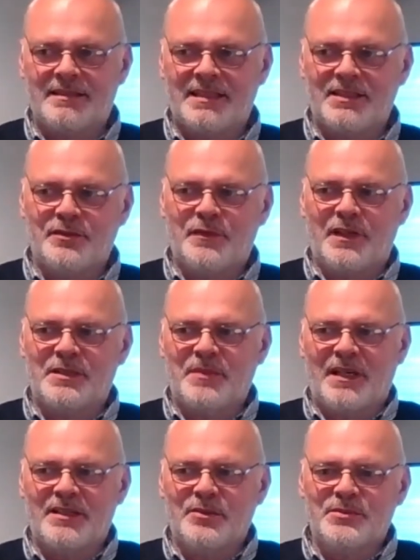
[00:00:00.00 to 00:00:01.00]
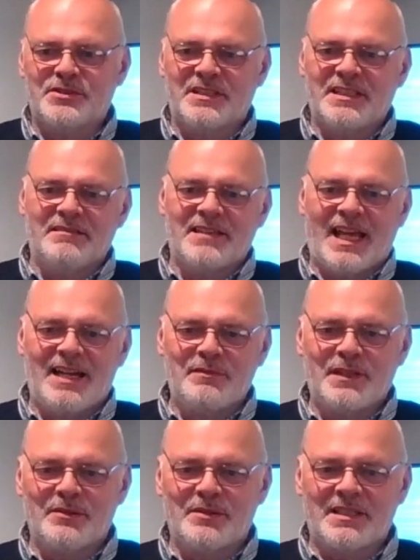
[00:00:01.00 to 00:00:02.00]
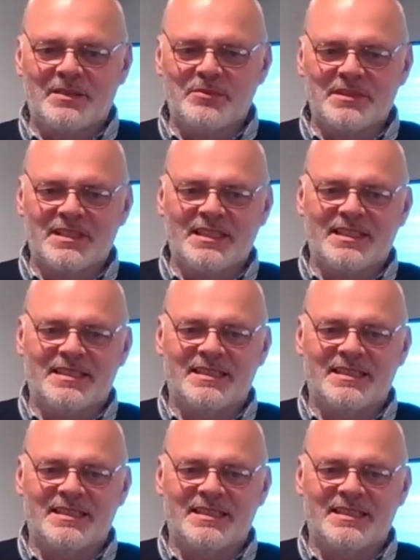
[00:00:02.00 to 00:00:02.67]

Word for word: I, think you'll find it back almost a year and a half ago, I think, wasn't it?